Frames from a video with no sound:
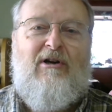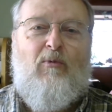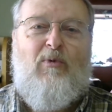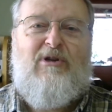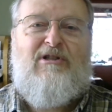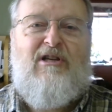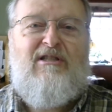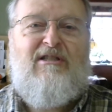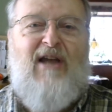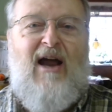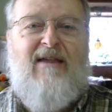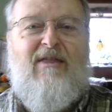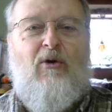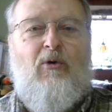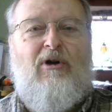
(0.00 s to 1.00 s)
which
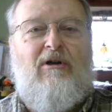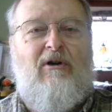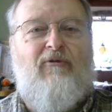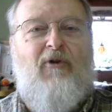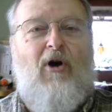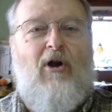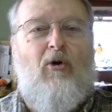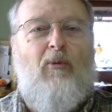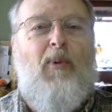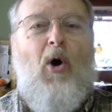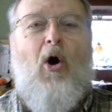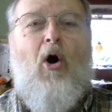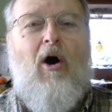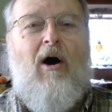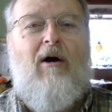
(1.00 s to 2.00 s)
decided they were going to follow
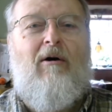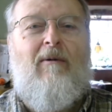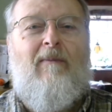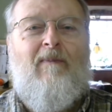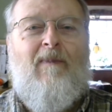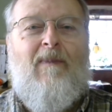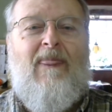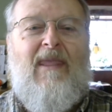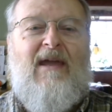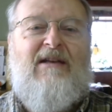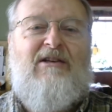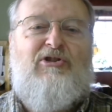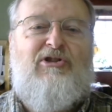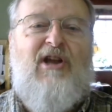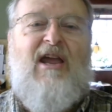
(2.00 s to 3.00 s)
Paul
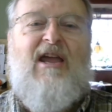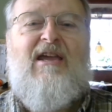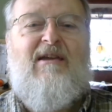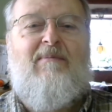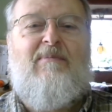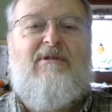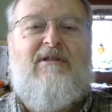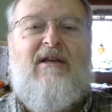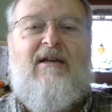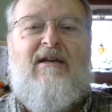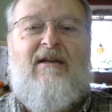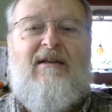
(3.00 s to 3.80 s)
and James,